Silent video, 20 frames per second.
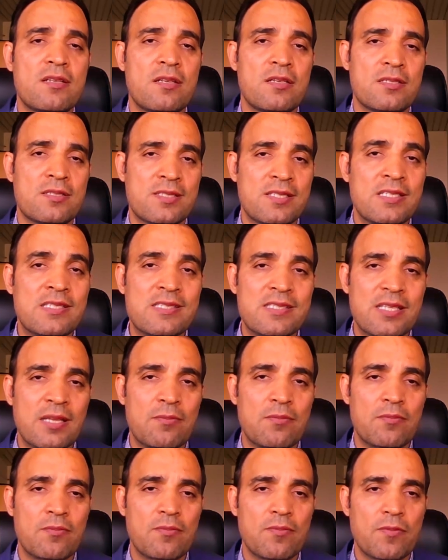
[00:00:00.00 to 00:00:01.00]
systems.
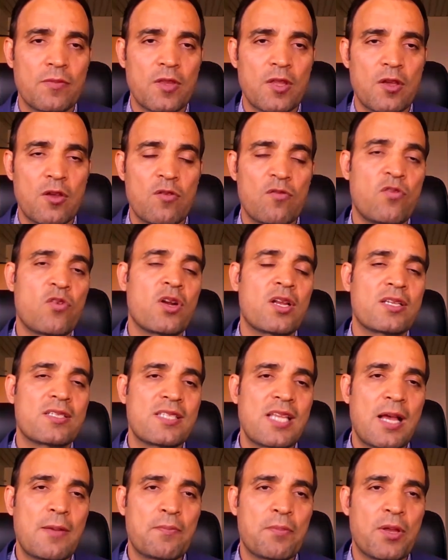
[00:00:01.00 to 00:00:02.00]
For
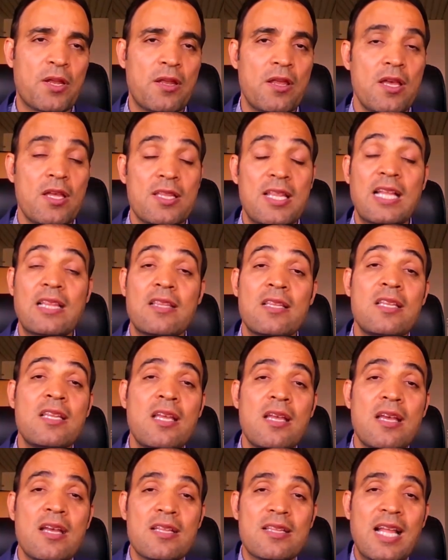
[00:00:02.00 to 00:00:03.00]
example,
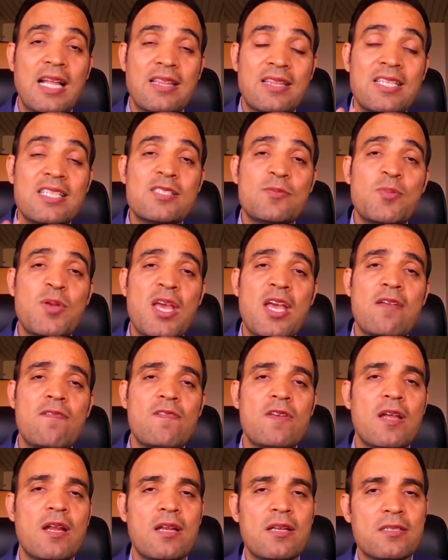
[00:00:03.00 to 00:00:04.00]
that these
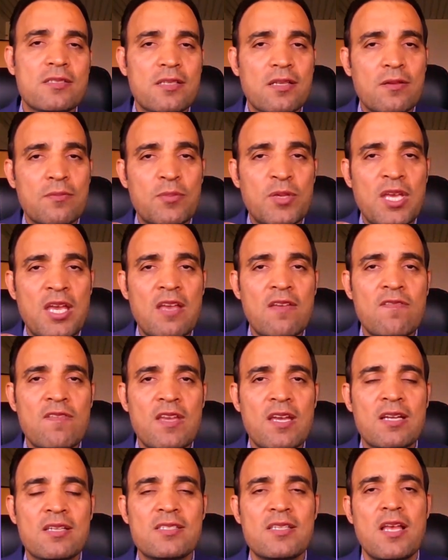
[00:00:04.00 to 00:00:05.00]

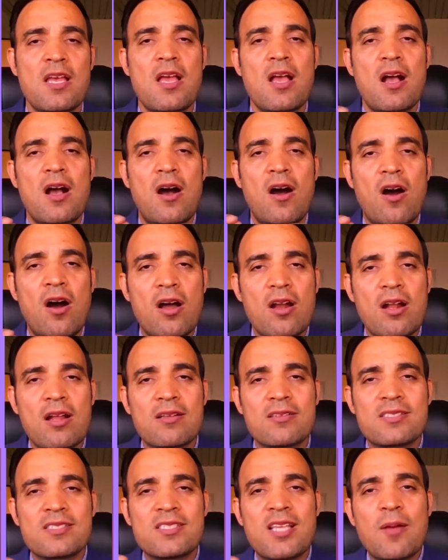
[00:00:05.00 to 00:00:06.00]
behaviors are
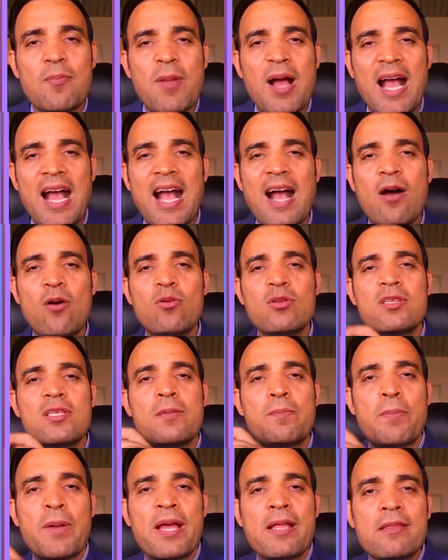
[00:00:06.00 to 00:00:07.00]
somehow
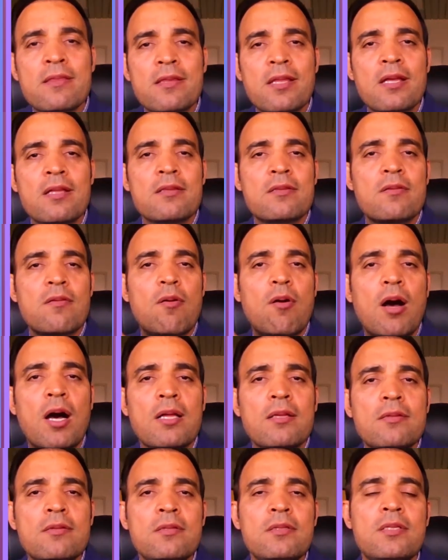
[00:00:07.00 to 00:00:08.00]
dependent
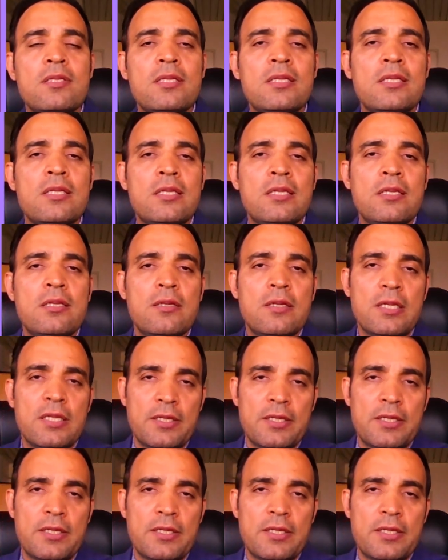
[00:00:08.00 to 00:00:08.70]
on the